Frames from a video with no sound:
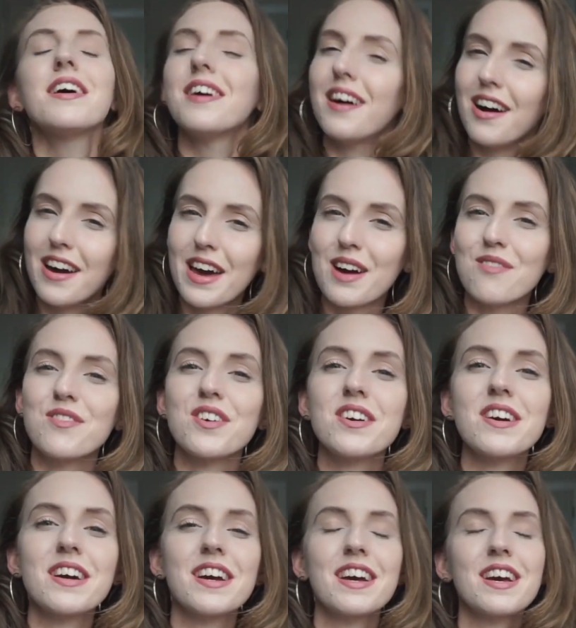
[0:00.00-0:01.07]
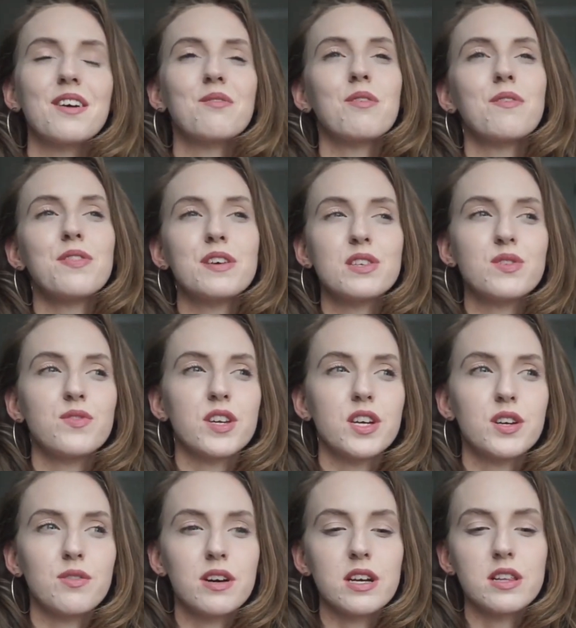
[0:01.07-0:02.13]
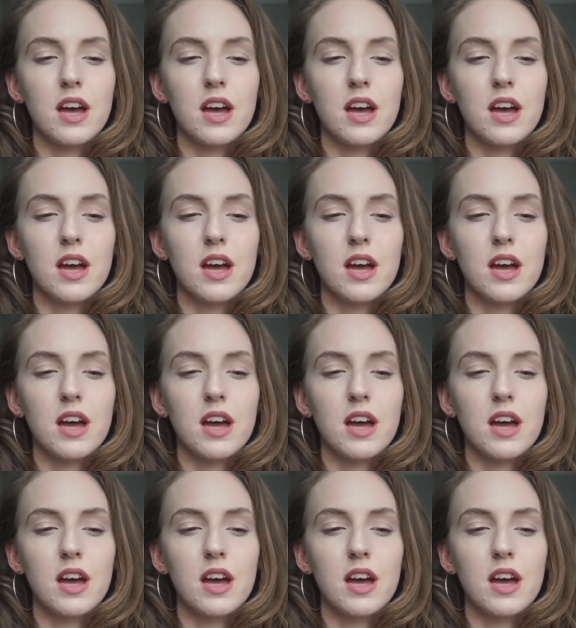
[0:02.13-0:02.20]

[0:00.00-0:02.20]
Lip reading: However, with this video,